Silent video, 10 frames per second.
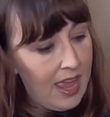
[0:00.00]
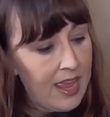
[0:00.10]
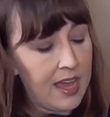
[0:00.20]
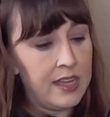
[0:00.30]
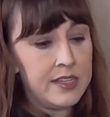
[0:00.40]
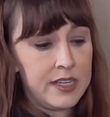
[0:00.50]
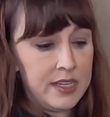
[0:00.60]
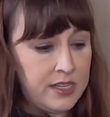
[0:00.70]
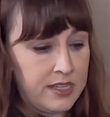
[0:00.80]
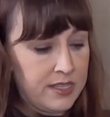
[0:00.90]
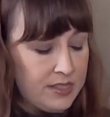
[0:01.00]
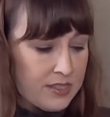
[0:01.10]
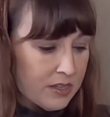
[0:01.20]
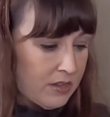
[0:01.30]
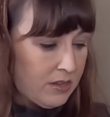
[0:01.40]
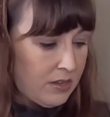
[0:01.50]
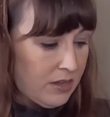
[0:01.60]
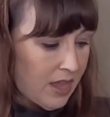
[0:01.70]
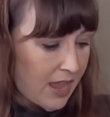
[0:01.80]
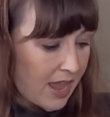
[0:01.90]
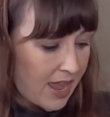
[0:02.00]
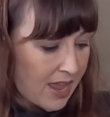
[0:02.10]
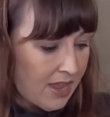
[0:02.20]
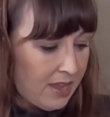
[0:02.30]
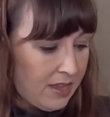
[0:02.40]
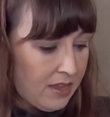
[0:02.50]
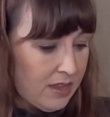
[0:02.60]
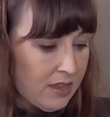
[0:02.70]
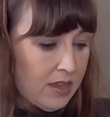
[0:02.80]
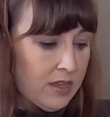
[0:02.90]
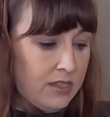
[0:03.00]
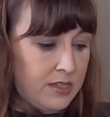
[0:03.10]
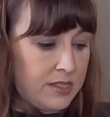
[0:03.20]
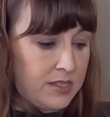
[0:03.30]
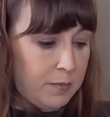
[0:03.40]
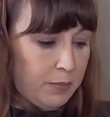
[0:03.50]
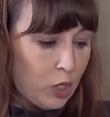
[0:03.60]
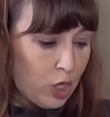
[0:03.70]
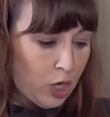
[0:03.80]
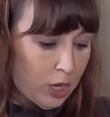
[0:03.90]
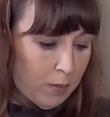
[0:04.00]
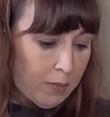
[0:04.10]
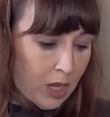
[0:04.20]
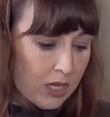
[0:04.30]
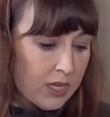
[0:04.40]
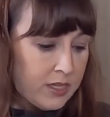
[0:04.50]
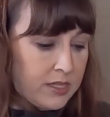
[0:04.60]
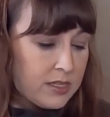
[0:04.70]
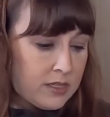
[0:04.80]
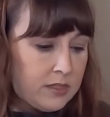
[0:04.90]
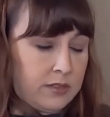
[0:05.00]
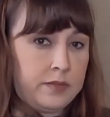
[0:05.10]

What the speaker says: and it is a zipper pocket. Let's